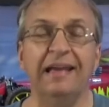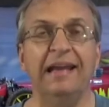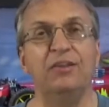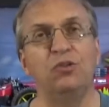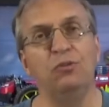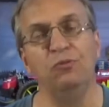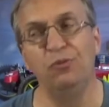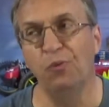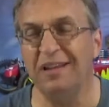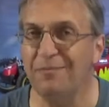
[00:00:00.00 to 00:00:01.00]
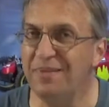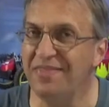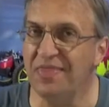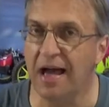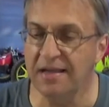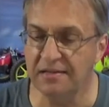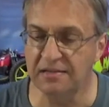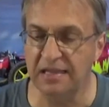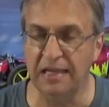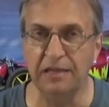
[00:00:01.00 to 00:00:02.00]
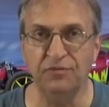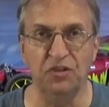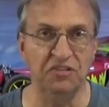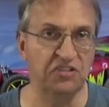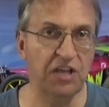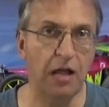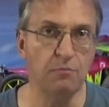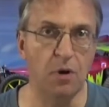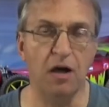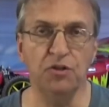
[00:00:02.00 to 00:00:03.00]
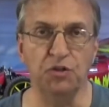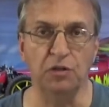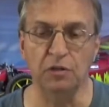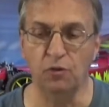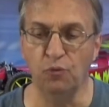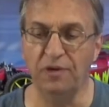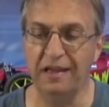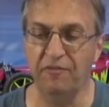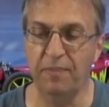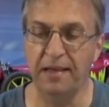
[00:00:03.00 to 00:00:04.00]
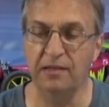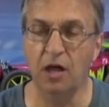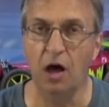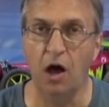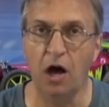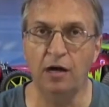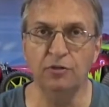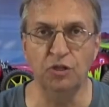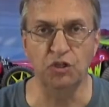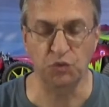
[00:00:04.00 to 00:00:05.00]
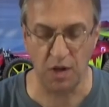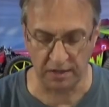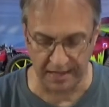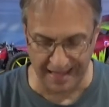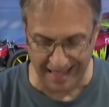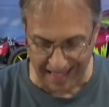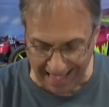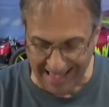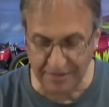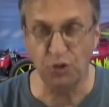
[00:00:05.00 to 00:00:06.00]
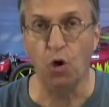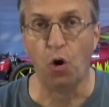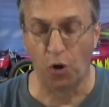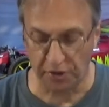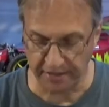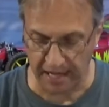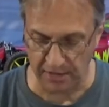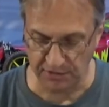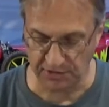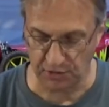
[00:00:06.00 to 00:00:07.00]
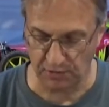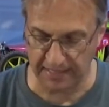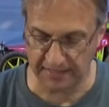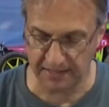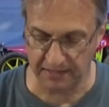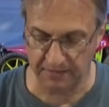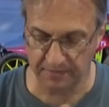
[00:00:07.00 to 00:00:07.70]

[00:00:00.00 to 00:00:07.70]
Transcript: It would have been nice if the sound module would have been on the truck, and the horn also. Listen.